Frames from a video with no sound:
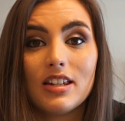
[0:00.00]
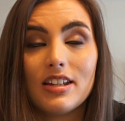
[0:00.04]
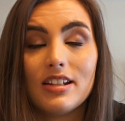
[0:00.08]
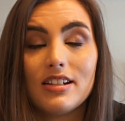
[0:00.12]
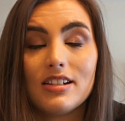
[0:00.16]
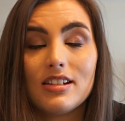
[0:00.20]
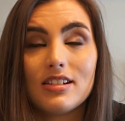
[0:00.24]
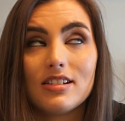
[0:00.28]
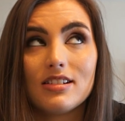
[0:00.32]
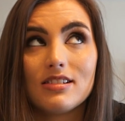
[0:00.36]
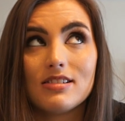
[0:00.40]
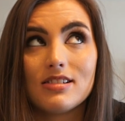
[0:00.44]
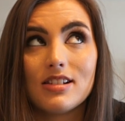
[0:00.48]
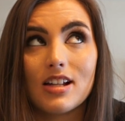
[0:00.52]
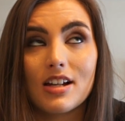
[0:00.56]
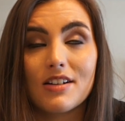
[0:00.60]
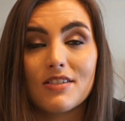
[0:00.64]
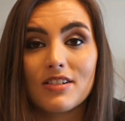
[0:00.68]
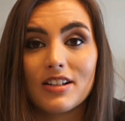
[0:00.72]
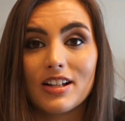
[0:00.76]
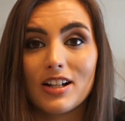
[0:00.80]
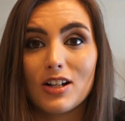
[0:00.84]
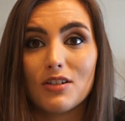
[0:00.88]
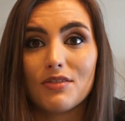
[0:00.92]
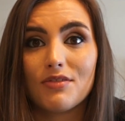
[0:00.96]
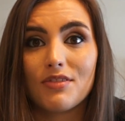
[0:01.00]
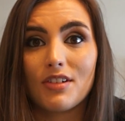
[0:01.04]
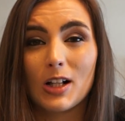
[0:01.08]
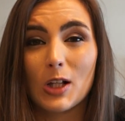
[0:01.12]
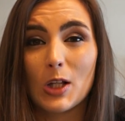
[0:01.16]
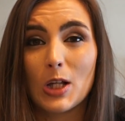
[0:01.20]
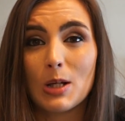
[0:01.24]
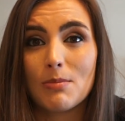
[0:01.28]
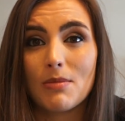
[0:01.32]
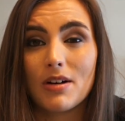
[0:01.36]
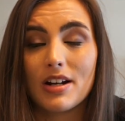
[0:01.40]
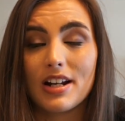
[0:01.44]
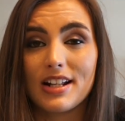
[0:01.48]
then definitely go follow
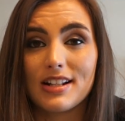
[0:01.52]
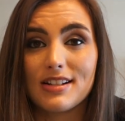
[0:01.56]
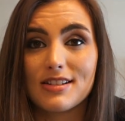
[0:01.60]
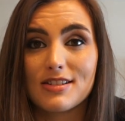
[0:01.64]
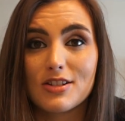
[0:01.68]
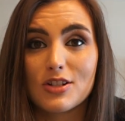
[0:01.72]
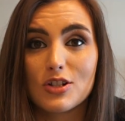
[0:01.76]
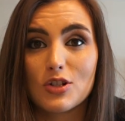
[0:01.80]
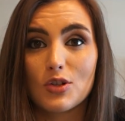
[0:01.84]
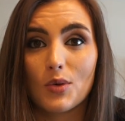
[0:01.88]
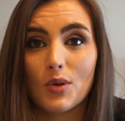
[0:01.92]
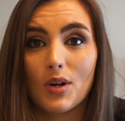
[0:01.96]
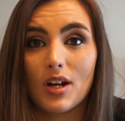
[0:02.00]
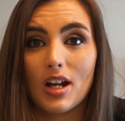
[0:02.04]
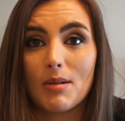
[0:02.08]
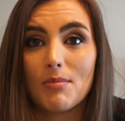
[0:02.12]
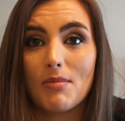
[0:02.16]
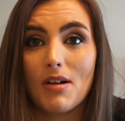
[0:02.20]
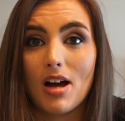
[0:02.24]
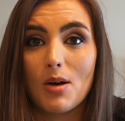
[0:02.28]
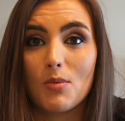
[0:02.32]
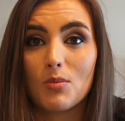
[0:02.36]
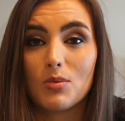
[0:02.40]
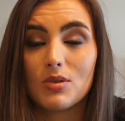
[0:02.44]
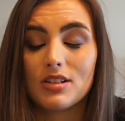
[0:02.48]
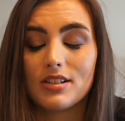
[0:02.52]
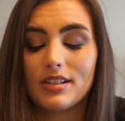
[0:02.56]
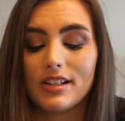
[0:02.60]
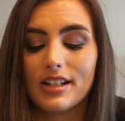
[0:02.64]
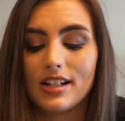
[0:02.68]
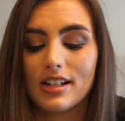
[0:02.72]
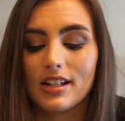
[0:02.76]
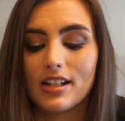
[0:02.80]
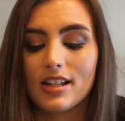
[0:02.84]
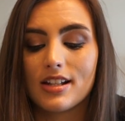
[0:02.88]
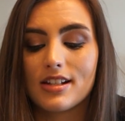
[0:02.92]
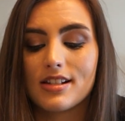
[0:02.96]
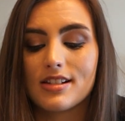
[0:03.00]
him on Instagram. I will
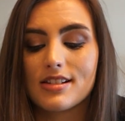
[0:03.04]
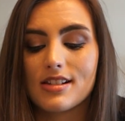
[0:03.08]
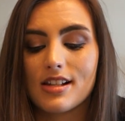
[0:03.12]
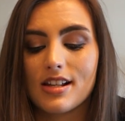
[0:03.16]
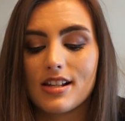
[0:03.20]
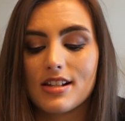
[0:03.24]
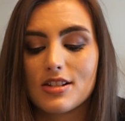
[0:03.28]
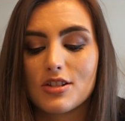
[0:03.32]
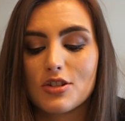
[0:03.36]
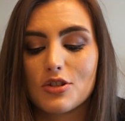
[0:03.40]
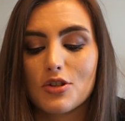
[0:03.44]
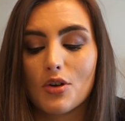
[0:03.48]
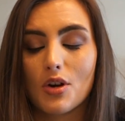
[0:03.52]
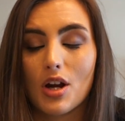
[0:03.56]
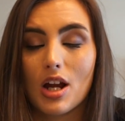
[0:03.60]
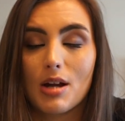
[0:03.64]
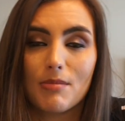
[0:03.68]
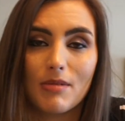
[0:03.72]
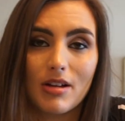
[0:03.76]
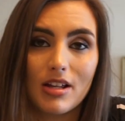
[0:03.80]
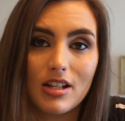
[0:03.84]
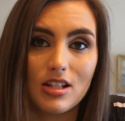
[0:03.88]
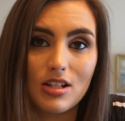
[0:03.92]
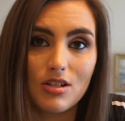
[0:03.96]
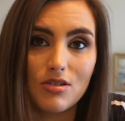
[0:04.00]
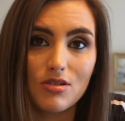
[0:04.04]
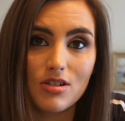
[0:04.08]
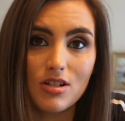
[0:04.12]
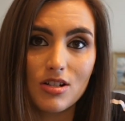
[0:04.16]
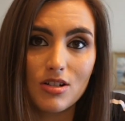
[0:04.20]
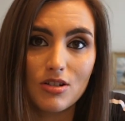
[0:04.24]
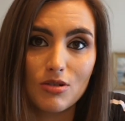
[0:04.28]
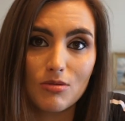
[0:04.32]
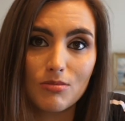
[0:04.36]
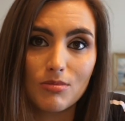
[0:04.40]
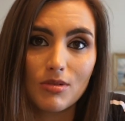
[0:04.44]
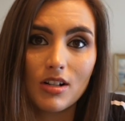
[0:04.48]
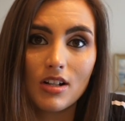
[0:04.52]
link his Instagram and
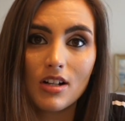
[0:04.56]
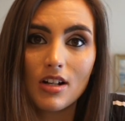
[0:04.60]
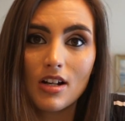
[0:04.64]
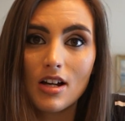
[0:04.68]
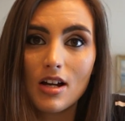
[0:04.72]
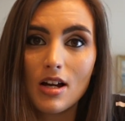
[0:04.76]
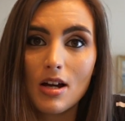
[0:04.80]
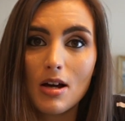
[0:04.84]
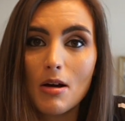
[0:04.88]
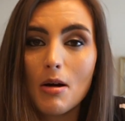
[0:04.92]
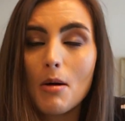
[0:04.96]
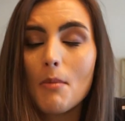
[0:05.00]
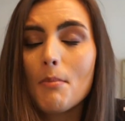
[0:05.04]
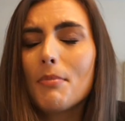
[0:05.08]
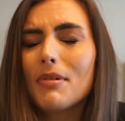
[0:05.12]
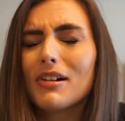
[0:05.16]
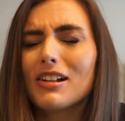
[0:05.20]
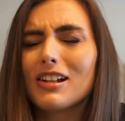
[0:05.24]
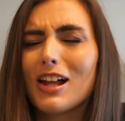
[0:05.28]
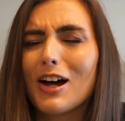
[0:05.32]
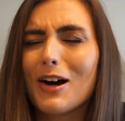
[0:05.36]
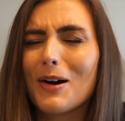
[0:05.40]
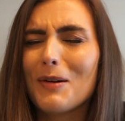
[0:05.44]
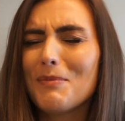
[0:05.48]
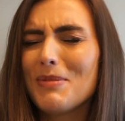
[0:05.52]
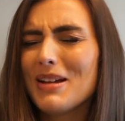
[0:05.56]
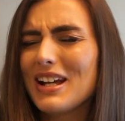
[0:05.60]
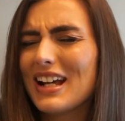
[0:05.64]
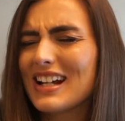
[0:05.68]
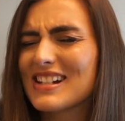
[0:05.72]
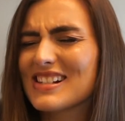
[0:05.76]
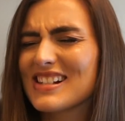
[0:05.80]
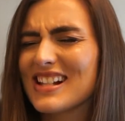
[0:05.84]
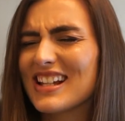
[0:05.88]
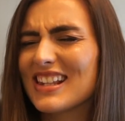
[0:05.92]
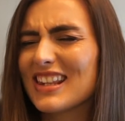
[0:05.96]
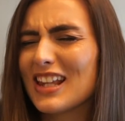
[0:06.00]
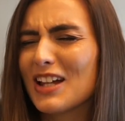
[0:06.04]
YouTube below
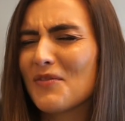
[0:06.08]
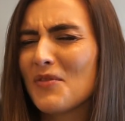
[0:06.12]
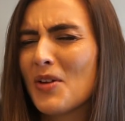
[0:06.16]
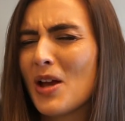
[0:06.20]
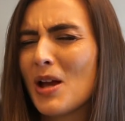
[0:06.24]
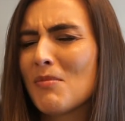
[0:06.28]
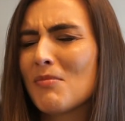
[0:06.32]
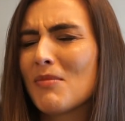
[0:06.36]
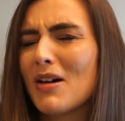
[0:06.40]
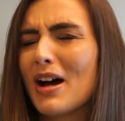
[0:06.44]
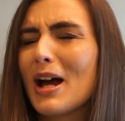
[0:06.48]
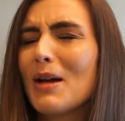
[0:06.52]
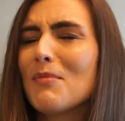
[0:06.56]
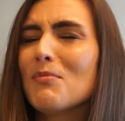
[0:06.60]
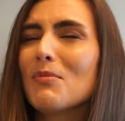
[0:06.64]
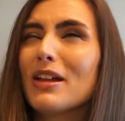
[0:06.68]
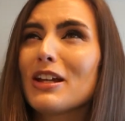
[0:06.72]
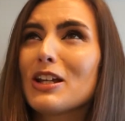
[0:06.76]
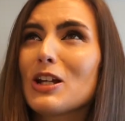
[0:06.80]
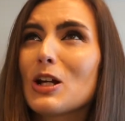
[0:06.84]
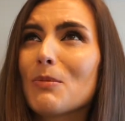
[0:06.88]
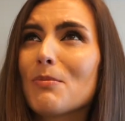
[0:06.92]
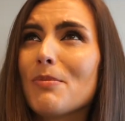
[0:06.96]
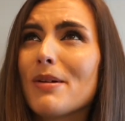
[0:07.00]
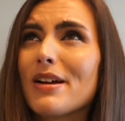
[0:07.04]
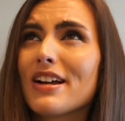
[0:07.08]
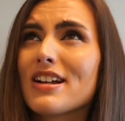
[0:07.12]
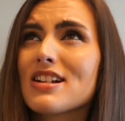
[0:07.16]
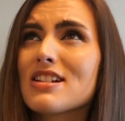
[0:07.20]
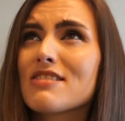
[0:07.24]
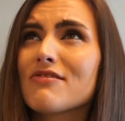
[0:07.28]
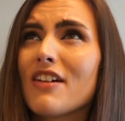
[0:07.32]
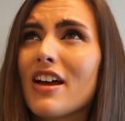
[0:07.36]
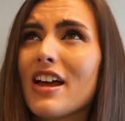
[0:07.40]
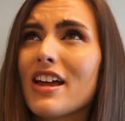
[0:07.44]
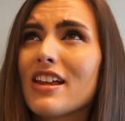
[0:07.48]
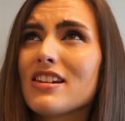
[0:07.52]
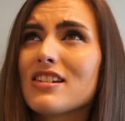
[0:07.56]
because I love him. I'm like your
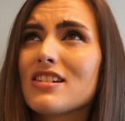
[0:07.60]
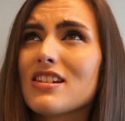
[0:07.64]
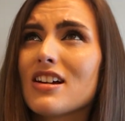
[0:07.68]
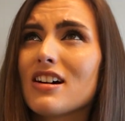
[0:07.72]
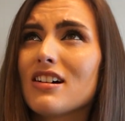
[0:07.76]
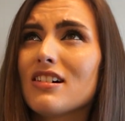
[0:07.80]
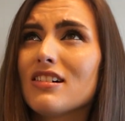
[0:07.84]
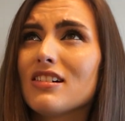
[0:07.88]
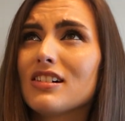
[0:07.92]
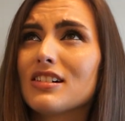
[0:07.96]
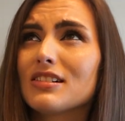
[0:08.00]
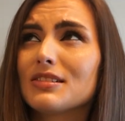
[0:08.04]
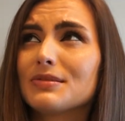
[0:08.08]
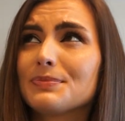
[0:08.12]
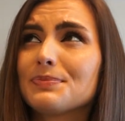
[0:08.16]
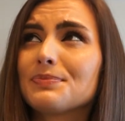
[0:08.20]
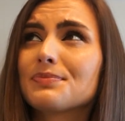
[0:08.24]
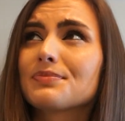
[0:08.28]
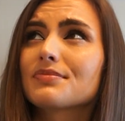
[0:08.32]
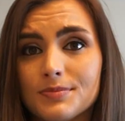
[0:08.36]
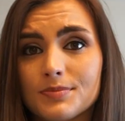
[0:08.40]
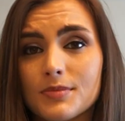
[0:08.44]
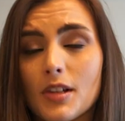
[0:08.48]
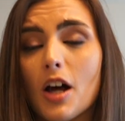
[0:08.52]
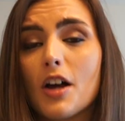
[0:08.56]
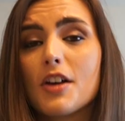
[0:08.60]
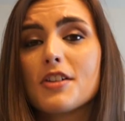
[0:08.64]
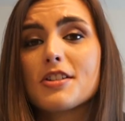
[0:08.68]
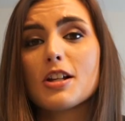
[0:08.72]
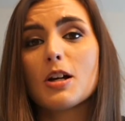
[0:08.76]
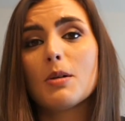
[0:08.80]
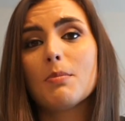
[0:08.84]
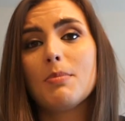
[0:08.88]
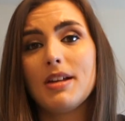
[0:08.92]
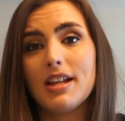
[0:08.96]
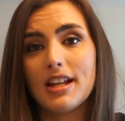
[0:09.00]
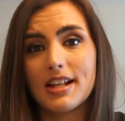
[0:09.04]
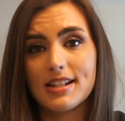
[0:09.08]
biggest fan, Doug.
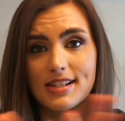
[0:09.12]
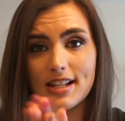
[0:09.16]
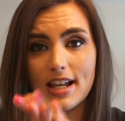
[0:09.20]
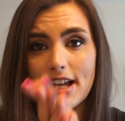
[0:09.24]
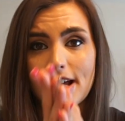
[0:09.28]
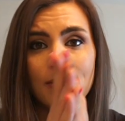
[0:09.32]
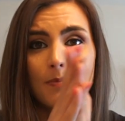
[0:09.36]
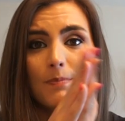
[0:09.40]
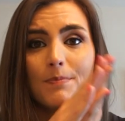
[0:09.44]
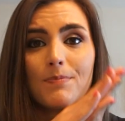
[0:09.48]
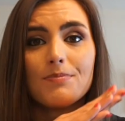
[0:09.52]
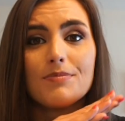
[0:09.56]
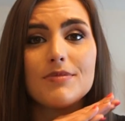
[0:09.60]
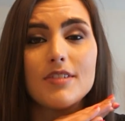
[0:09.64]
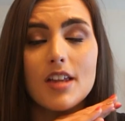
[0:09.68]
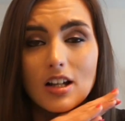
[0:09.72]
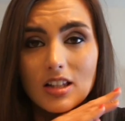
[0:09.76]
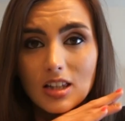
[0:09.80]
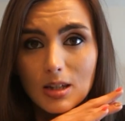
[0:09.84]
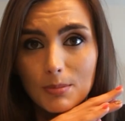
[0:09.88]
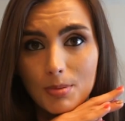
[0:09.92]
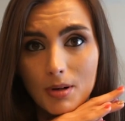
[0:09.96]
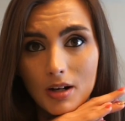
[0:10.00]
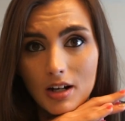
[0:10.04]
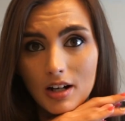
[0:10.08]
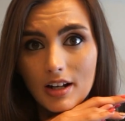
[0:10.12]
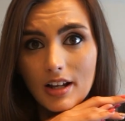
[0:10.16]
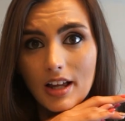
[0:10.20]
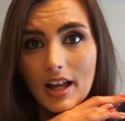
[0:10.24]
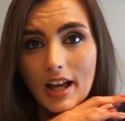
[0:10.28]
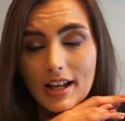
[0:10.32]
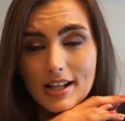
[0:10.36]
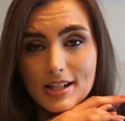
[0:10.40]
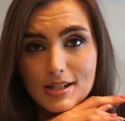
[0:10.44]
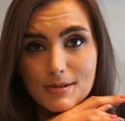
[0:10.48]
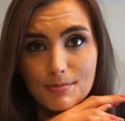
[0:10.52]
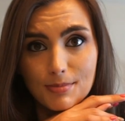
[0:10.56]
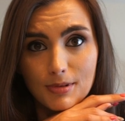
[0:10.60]
Also, PSA, Doug the Pug
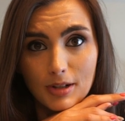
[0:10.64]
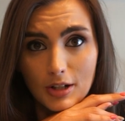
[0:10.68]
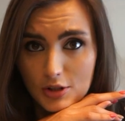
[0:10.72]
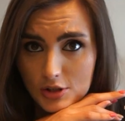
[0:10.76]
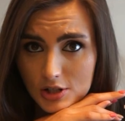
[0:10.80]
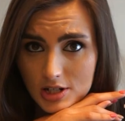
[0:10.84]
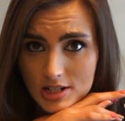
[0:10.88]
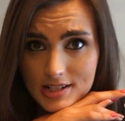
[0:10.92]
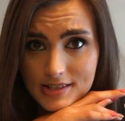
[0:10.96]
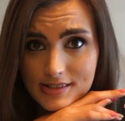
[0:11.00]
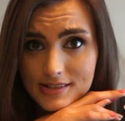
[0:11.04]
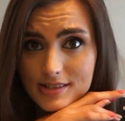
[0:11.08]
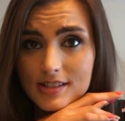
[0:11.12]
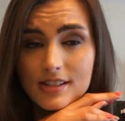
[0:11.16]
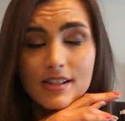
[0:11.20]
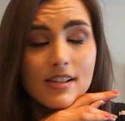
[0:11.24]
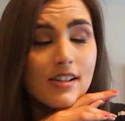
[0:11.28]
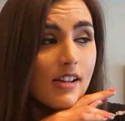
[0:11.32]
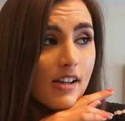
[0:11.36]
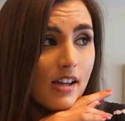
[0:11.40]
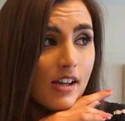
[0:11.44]
has plushies.